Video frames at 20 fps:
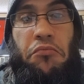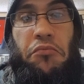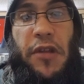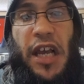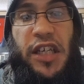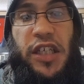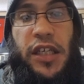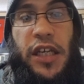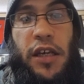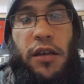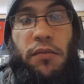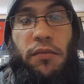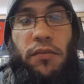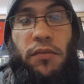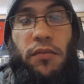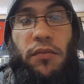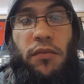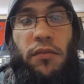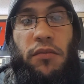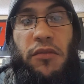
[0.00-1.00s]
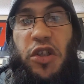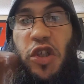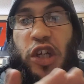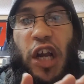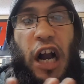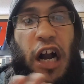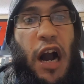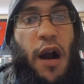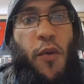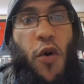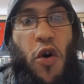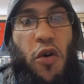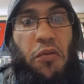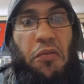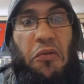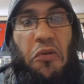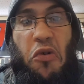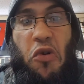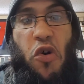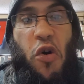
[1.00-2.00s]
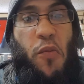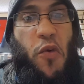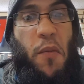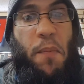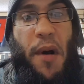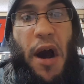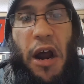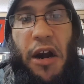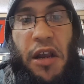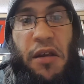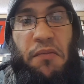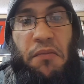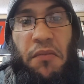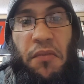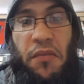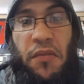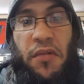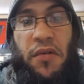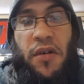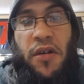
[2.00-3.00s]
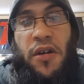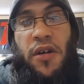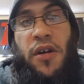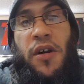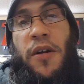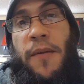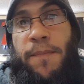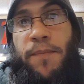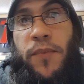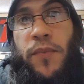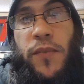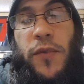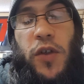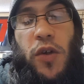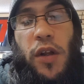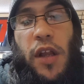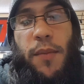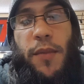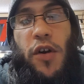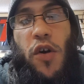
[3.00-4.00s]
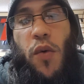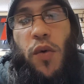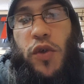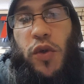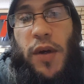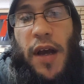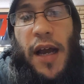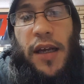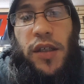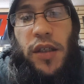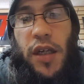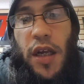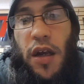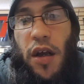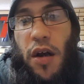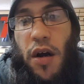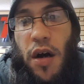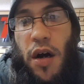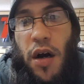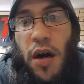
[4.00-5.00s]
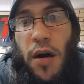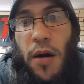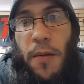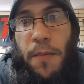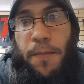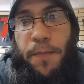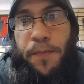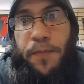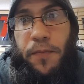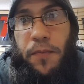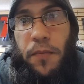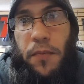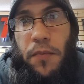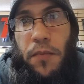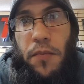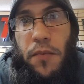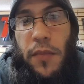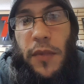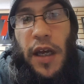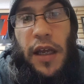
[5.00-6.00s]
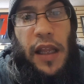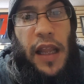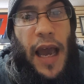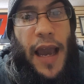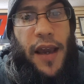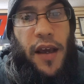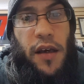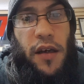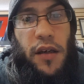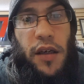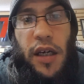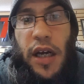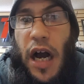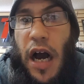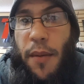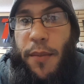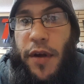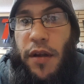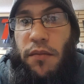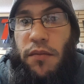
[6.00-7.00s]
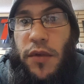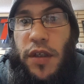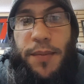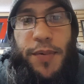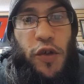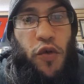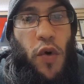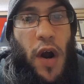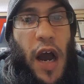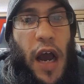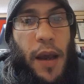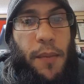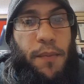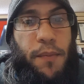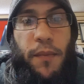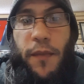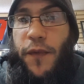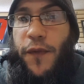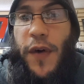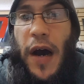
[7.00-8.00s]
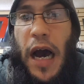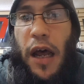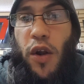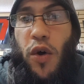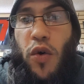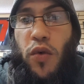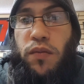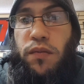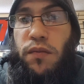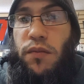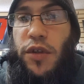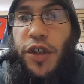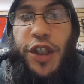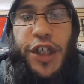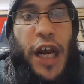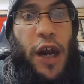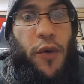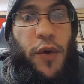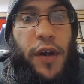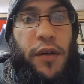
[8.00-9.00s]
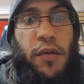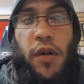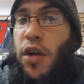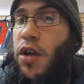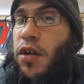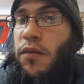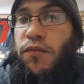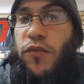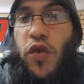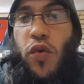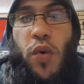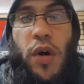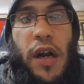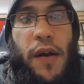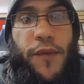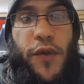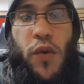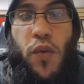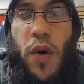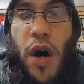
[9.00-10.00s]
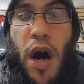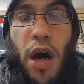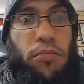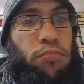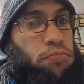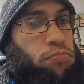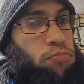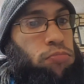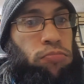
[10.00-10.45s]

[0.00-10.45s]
that's it, se acabó, no more party. So let me know what you guys think. Like, comment, subscribe, follow, share it, do whatever you want.